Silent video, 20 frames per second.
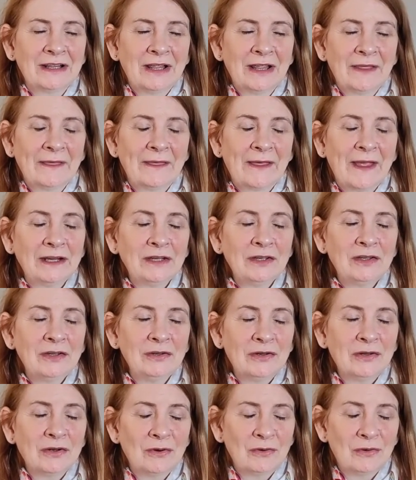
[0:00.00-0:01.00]
Thank you,
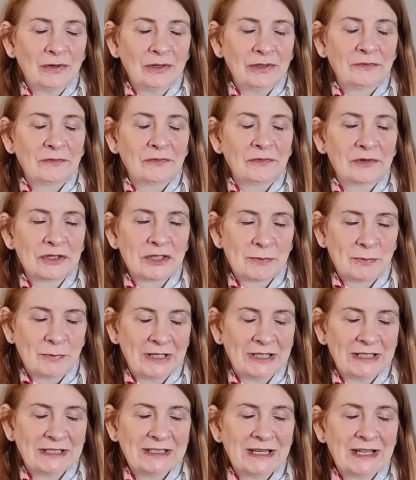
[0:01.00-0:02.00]
God, for
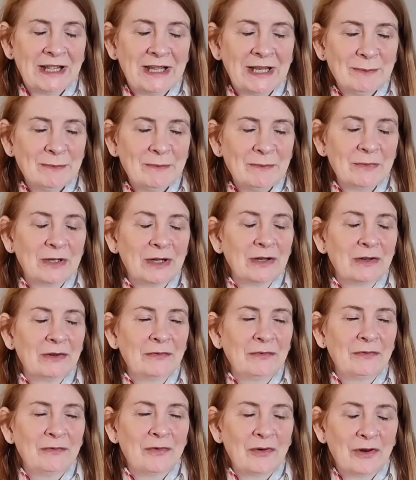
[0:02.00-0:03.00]
springtime,
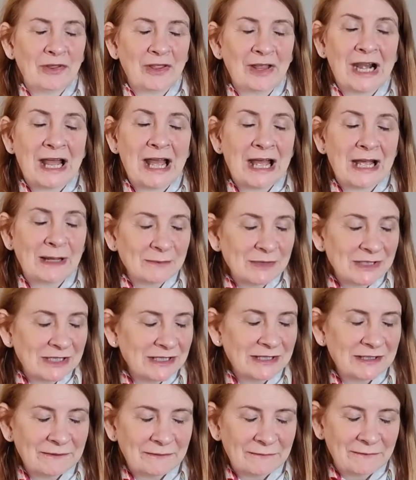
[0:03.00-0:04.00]
for the lambs in
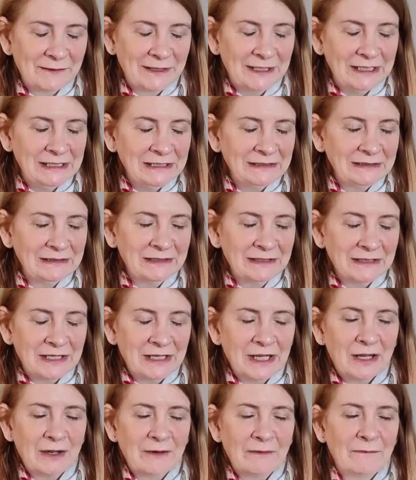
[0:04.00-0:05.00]
the field,
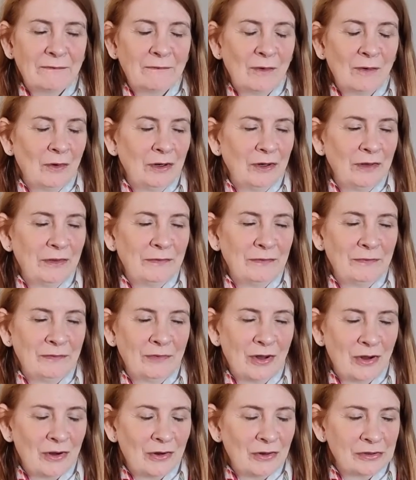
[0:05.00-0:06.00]
for the
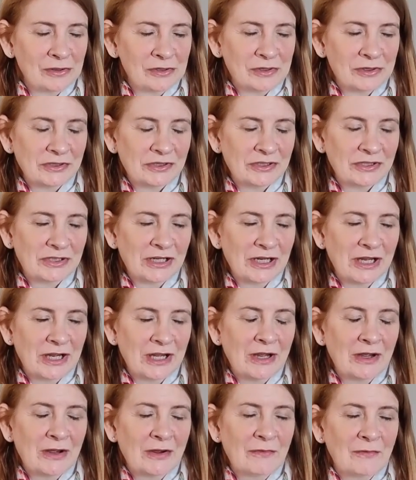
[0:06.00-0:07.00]
flowers,
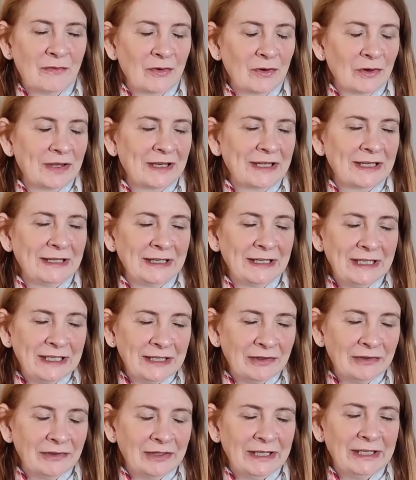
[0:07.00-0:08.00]
for the
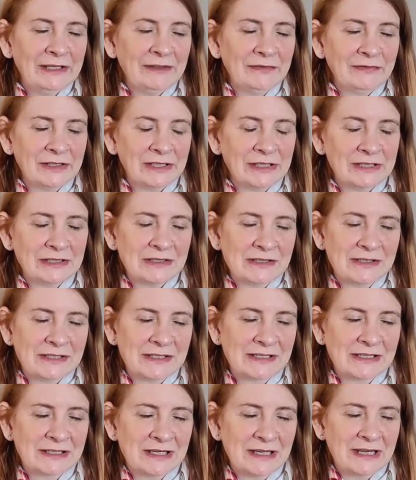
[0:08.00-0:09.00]
clear
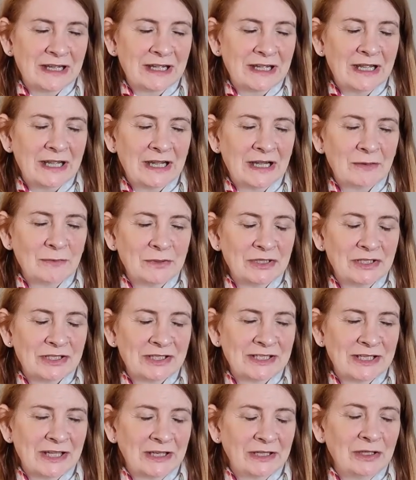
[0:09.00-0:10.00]
evenings. We just
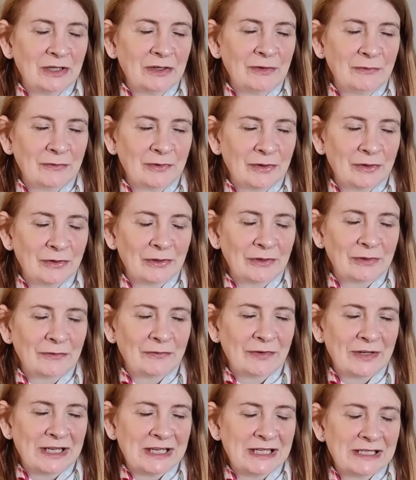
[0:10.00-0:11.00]
thank you for all of
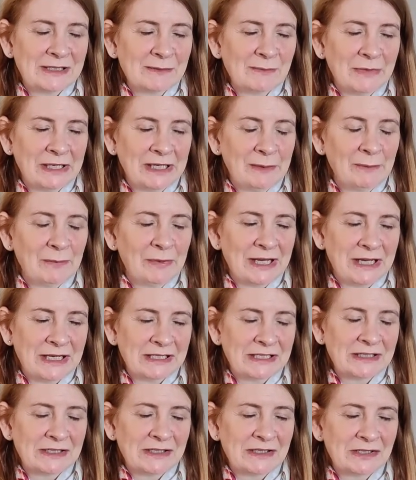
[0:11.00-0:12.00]
these many
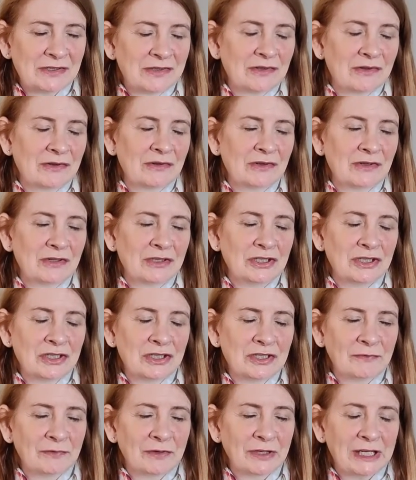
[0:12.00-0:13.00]
blessings,
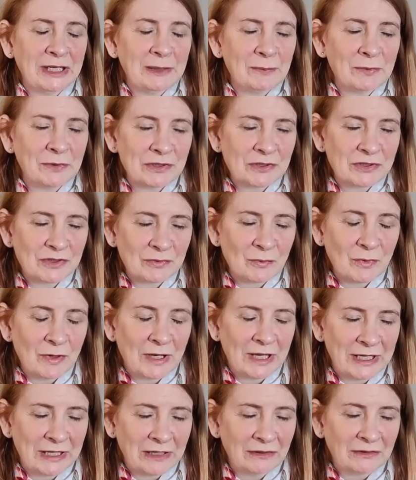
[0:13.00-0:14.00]
just for keeping us
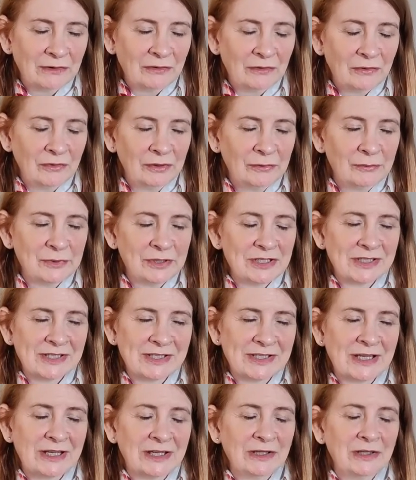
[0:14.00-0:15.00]
well, Lord. We just
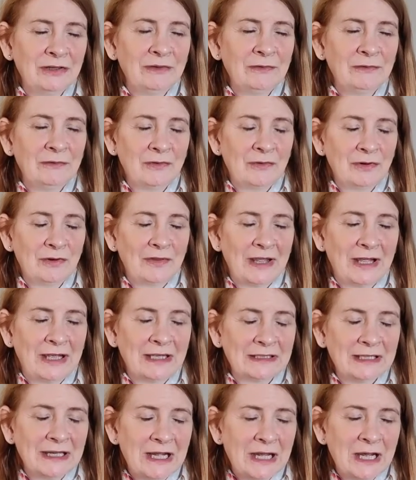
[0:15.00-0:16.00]
thank you for that.